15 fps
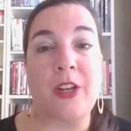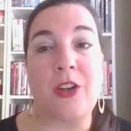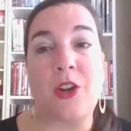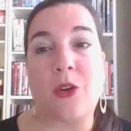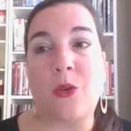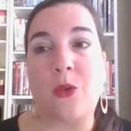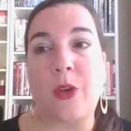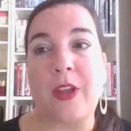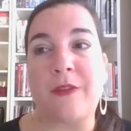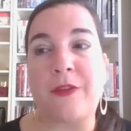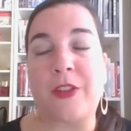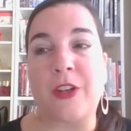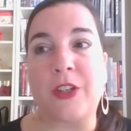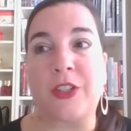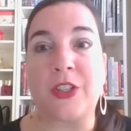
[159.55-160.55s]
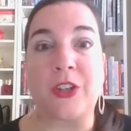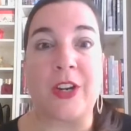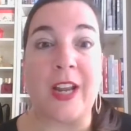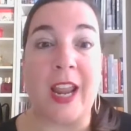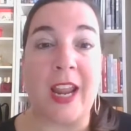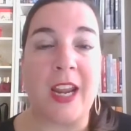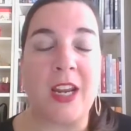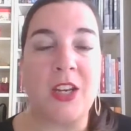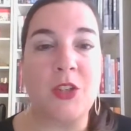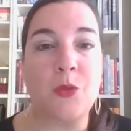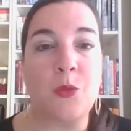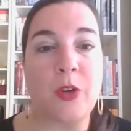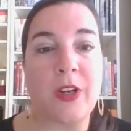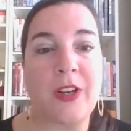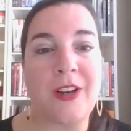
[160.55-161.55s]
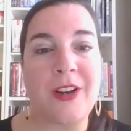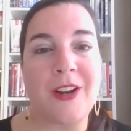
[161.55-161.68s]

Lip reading: know if they're a certain age, what